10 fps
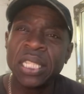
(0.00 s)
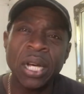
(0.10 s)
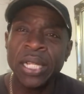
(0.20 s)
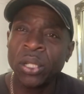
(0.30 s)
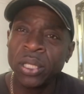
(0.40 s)

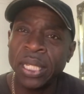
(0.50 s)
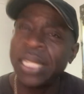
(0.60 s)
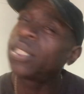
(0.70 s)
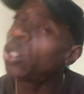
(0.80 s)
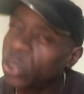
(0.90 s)
going on
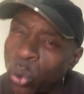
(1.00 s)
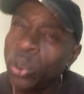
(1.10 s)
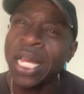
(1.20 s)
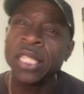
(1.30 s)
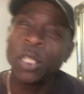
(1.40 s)
is all
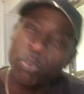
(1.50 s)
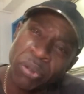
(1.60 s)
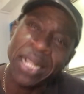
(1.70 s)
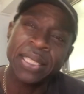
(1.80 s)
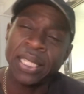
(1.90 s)
down to
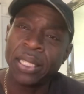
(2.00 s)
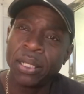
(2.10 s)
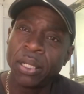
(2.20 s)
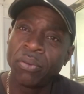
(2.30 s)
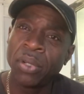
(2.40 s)
Brexit,
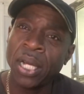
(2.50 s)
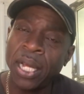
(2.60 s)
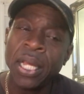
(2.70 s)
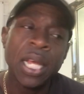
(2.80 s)
right?